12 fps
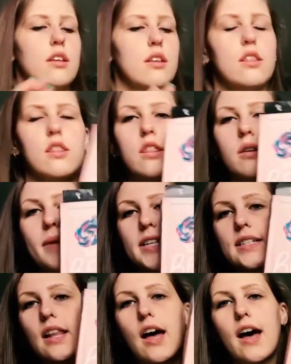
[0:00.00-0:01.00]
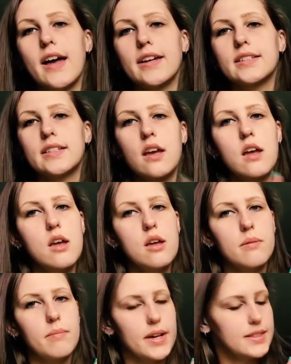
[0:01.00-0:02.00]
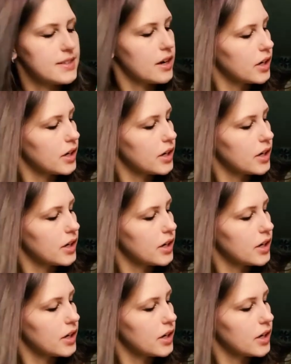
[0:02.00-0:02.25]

The Best Lies by Sarah